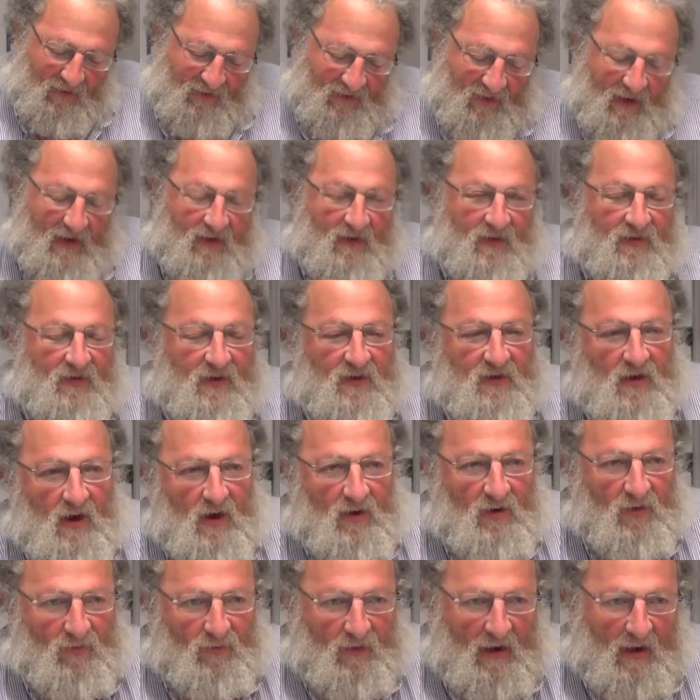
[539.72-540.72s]
like the
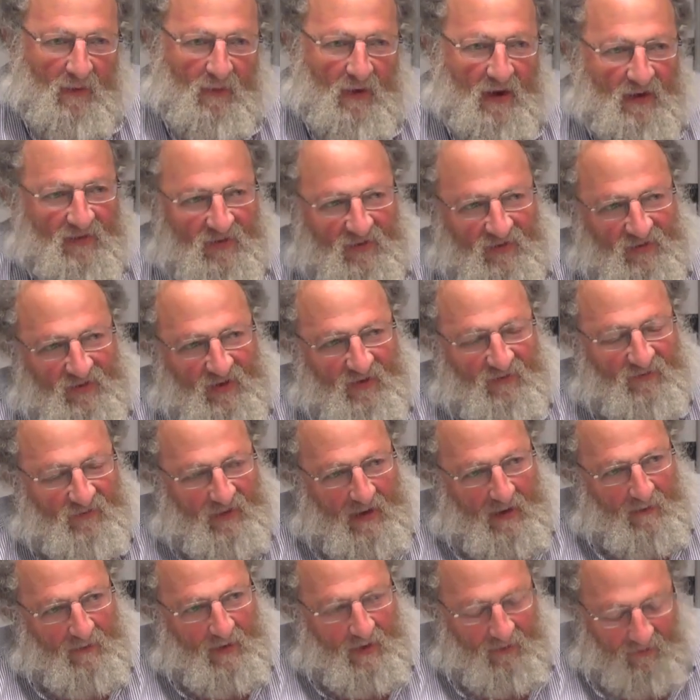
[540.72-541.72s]
younger rabbi. The chief
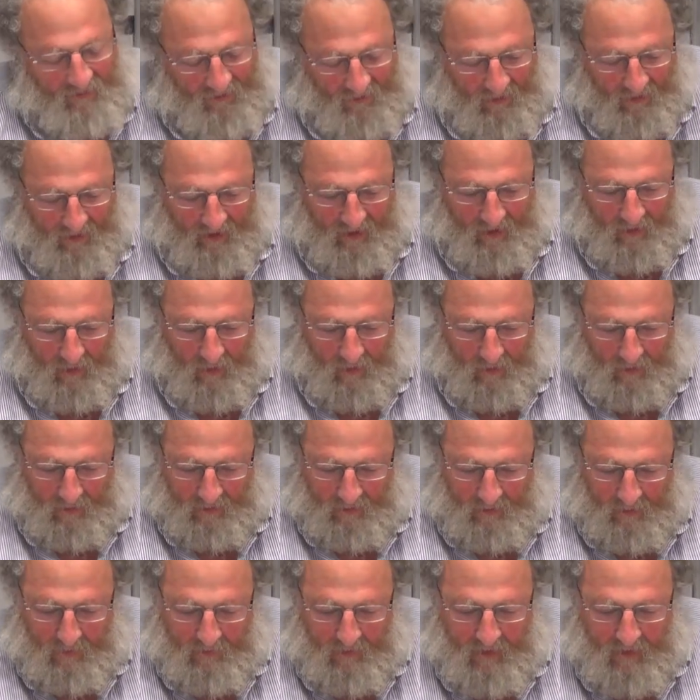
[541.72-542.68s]
rabbi was already old,